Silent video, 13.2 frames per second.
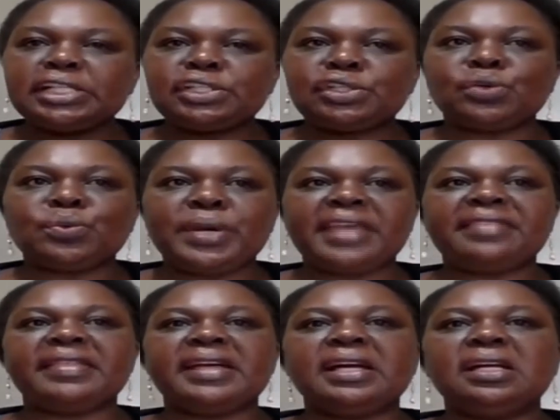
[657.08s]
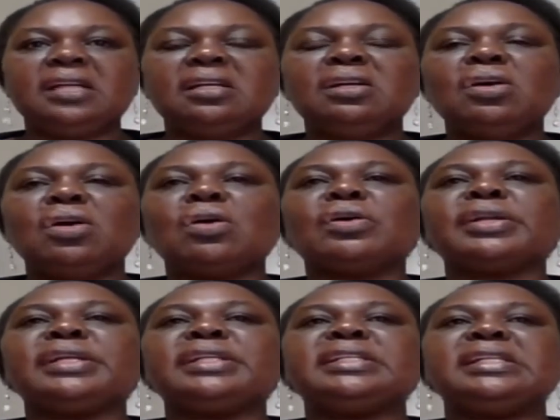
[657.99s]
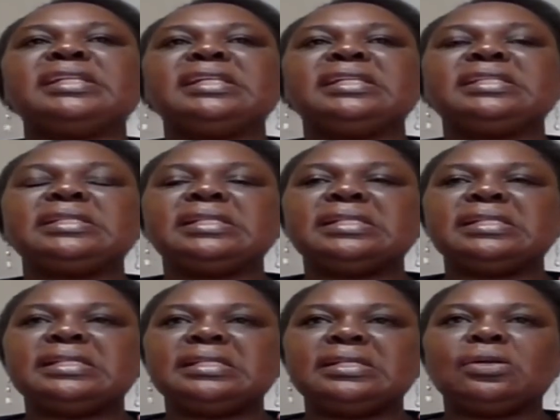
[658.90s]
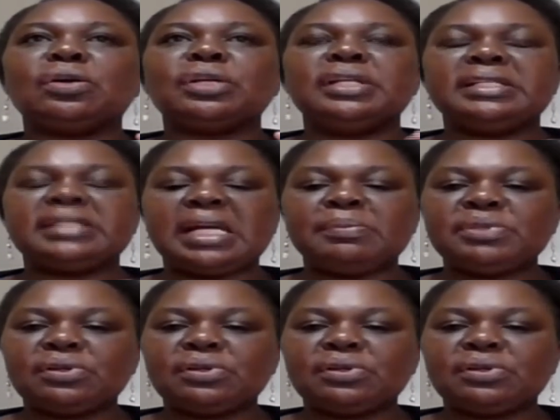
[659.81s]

related to weather, or in terms